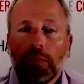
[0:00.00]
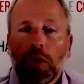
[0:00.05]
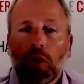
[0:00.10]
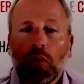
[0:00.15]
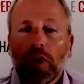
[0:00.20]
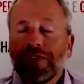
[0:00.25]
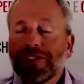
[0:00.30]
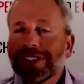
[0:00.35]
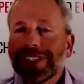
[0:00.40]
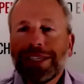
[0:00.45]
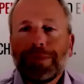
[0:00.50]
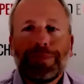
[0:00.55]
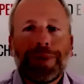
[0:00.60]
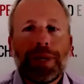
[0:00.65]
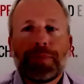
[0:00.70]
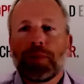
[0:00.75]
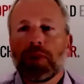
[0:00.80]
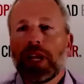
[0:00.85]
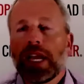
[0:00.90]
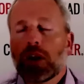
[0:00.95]
But we've seen
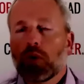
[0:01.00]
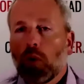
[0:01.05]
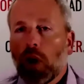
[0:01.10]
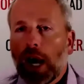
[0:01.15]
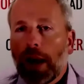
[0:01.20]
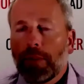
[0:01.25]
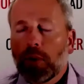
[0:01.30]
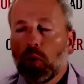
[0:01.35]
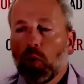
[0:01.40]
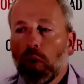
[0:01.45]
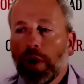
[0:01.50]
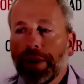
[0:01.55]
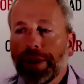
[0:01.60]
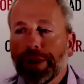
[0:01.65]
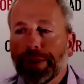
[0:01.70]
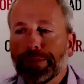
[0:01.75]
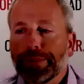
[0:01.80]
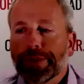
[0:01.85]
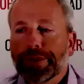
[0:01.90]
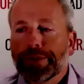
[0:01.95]
people like Robin
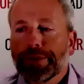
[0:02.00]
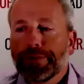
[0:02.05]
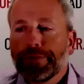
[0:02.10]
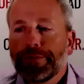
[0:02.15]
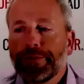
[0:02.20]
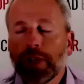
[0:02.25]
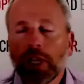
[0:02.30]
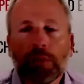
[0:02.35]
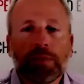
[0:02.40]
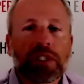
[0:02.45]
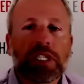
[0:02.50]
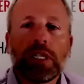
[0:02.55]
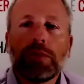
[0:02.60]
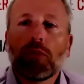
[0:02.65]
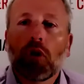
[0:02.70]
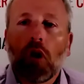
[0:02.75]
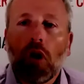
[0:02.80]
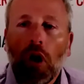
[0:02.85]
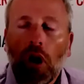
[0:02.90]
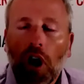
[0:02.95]
Williams, Philip
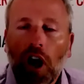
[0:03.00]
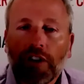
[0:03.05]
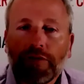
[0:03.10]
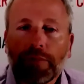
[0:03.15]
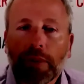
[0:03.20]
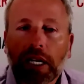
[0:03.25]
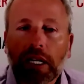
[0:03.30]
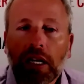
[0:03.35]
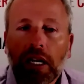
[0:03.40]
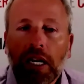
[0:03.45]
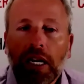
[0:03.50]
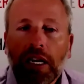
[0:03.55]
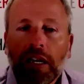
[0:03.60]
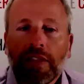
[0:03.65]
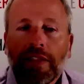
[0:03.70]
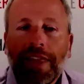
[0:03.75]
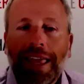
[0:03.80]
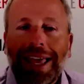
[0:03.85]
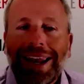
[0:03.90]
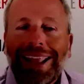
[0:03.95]
Seymour Hoffman,
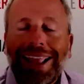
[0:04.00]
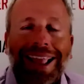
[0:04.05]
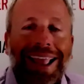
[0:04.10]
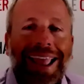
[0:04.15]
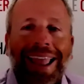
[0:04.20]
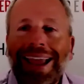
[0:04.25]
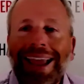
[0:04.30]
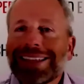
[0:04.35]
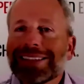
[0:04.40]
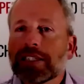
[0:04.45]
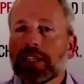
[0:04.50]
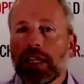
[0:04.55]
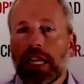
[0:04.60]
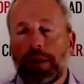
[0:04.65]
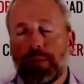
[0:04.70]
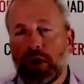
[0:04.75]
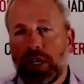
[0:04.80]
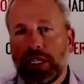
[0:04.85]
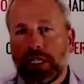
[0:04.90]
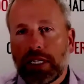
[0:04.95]
that had
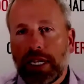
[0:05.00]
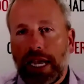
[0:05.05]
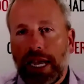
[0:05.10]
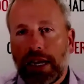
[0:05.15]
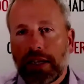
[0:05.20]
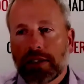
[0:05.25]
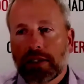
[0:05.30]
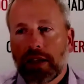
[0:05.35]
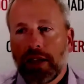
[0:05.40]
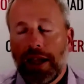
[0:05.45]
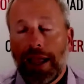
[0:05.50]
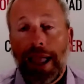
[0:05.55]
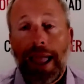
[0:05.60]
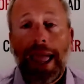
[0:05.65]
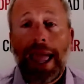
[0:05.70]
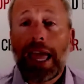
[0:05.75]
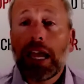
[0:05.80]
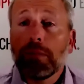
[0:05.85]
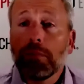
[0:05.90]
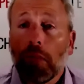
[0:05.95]
celebrity status,
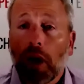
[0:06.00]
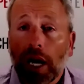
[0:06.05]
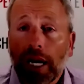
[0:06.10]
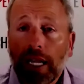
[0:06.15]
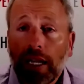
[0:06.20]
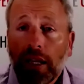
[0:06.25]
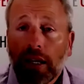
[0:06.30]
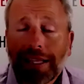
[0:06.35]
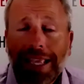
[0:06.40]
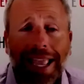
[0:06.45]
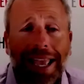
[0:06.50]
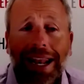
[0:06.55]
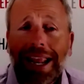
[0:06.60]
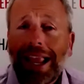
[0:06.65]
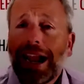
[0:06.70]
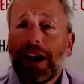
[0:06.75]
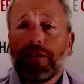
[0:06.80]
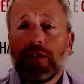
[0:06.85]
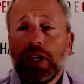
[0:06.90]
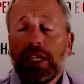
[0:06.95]
had money, they had
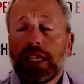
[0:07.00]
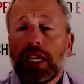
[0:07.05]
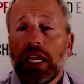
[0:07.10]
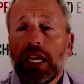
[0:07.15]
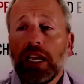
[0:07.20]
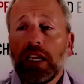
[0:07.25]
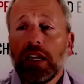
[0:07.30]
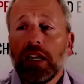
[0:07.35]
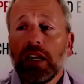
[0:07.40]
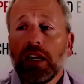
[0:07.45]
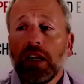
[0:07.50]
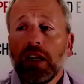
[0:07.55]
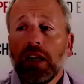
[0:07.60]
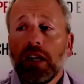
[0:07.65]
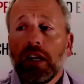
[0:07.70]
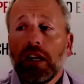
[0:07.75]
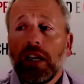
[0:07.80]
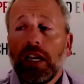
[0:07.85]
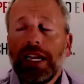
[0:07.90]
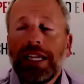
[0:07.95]
everything,
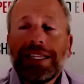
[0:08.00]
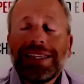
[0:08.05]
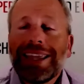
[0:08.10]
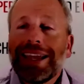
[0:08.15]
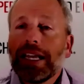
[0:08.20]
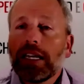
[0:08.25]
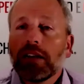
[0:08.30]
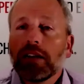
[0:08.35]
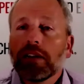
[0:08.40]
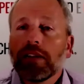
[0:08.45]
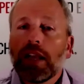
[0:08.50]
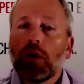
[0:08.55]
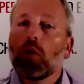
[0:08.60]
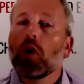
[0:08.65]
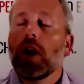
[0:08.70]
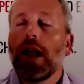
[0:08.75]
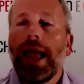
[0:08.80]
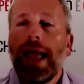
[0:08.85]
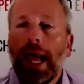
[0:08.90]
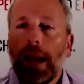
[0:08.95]
and yet they
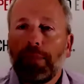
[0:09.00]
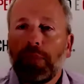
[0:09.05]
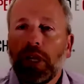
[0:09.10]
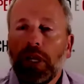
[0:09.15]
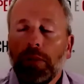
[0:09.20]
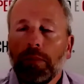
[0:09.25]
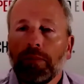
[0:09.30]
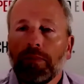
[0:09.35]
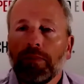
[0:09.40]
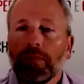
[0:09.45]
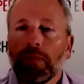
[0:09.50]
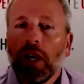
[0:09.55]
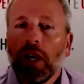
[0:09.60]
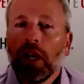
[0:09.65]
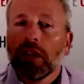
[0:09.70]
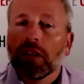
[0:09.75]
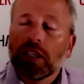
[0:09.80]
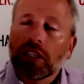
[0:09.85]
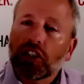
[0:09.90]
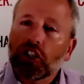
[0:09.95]
weren't happy.
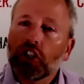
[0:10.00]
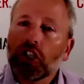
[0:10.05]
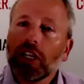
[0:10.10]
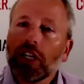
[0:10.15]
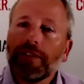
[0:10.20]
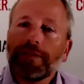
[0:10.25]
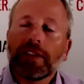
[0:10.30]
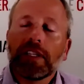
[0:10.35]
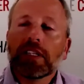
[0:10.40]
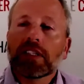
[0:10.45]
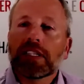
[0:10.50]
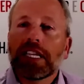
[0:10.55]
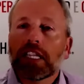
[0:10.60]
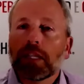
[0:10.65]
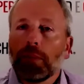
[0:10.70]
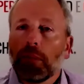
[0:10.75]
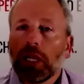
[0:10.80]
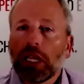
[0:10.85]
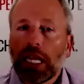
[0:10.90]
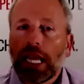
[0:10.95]
The shift is
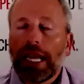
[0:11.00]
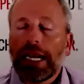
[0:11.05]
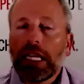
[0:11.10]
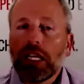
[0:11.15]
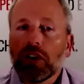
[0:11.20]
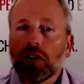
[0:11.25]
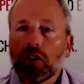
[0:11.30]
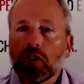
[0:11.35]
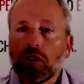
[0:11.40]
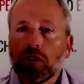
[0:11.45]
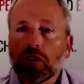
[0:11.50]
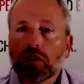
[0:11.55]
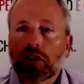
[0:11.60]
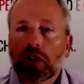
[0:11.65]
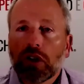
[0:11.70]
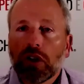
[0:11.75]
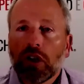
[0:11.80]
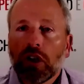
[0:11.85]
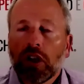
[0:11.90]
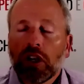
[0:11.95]
that the
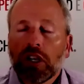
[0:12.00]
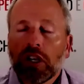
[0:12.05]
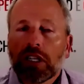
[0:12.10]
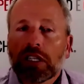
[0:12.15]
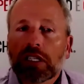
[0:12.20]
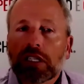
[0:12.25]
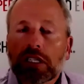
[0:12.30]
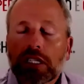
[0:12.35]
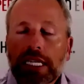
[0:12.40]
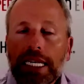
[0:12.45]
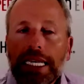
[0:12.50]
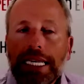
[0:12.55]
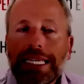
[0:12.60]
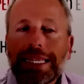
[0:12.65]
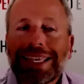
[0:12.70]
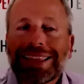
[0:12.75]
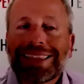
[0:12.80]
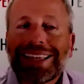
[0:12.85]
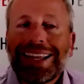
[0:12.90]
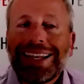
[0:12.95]
millennials see
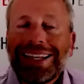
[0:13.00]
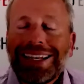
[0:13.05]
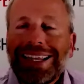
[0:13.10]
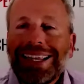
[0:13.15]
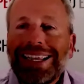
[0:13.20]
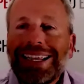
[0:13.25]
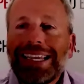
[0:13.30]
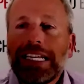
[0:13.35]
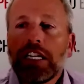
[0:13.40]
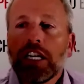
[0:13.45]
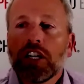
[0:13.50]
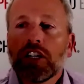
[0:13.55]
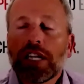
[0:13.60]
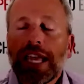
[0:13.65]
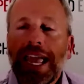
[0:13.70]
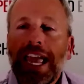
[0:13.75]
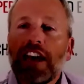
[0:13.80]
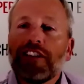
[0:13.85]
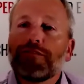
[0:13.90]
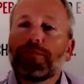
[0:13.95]
that they need to
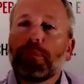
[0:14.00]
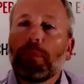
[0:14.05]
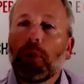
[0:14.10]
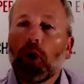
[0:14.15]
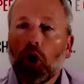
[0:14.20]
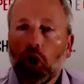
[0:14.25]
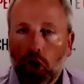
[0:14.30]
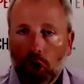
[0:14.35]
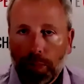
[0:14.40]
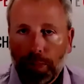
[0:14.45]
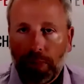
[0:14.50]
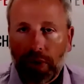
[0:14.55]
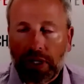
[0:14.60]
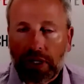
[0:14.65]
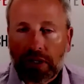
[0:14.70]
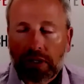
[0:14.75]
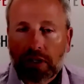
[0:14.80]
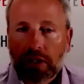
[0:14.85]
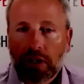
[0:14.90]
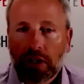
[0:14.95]
have
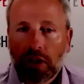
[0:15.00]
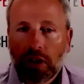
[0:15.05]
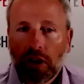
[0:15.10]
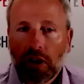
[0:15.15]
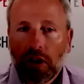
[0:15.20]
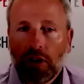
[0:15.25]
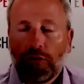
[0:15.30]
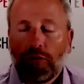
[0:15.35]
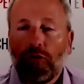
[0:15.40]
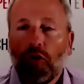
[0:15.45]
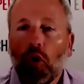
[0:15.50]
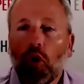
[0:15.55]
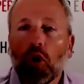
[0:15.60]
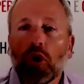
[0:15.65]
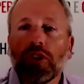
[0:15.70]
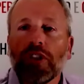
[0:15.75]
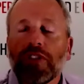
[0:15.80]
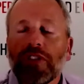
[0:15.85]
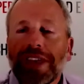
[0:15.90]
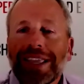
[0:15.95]
purpose
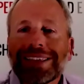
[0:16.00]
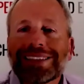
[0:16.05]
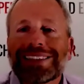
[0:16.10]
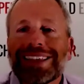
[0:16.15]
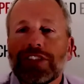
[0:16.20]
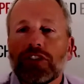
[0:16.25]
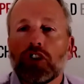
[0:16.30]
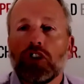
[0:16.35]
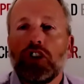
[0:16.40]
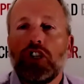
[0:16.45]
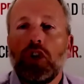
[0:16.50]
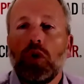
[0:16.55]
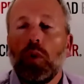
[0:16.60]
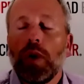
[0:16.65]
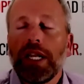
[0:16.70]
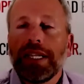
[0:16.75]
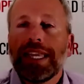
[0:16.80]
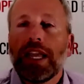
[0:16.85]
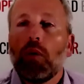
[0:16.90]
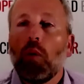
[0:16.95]
for the things that they're
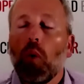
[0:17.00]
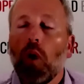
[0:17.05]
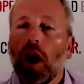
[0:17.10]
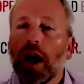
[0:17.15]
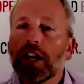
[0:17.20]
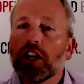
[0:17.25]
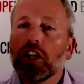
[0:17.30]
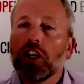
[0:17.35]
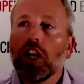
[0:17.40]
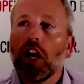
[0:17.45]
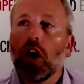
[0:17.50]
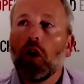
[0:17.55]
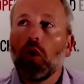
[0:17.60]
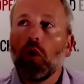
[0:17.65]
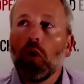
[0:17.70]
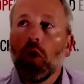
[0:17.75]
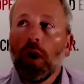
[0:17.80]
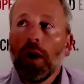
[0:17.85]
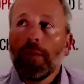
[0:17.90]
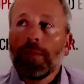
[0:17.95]
doing. They want to
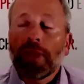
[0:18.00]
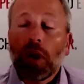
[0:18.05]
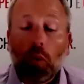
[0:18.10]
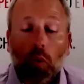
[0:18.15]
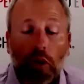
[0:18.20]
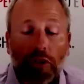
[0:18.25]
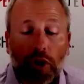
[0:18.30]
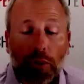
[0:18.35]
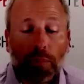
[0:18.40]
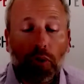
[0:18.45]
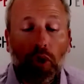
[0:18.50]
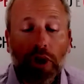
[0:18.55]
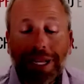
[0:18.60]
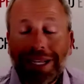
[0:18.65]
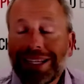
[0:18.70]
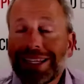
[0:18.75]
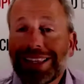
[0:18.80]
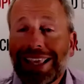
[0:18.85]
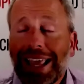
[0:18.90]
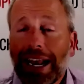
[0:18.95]
know that when they're
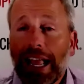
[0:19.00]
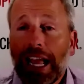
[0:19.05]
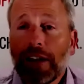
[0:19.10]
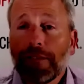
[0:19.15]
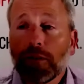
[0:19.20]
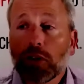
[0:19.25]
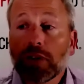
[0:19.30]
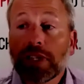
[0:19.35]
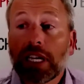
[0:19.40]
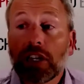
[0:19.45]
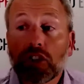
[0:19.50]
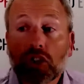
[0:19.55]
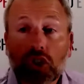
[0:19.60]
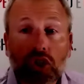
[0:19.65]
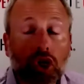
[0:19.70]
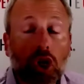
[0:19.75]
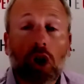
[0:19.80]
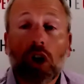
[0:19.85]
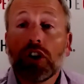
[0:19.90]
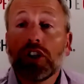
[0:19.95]
putting in that effort, that it's
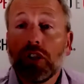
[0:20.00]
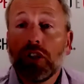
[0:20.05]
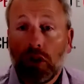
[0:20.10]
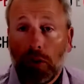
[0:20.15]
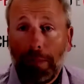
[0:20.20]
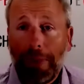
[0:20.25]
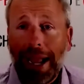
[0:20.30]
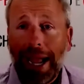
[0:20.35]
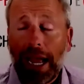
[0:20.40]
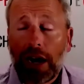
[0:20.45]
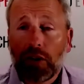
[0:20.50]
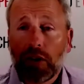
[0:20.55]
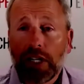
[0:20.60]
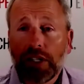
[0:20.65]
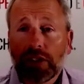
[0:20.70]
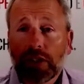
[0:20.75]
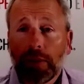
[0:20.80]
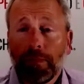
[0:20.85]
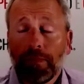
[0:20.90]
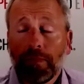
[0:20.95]
charging their
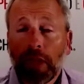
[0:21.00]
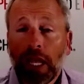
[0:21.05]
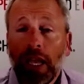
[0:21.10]
batteries.